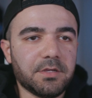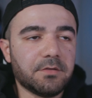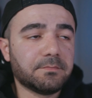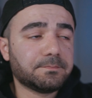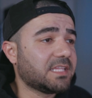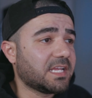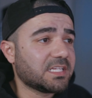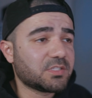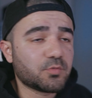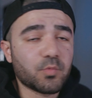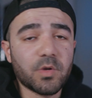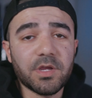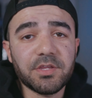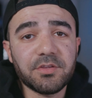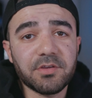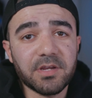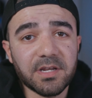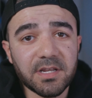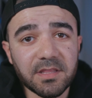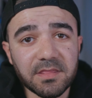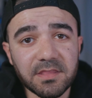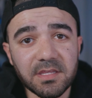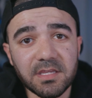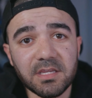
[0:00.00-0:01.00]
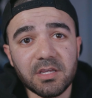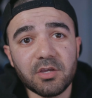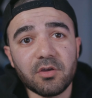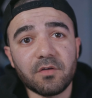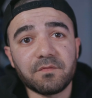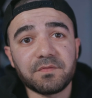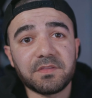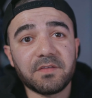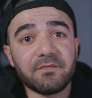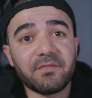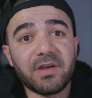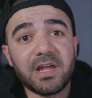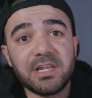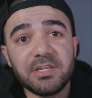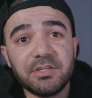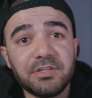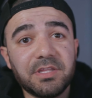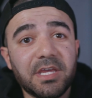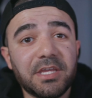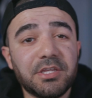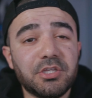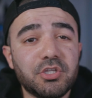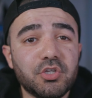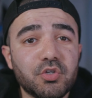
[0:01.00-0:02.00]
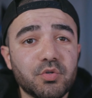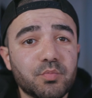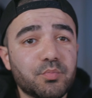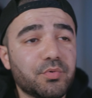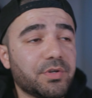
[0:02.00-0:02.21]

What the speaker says: And that's why you gotta think of the value that you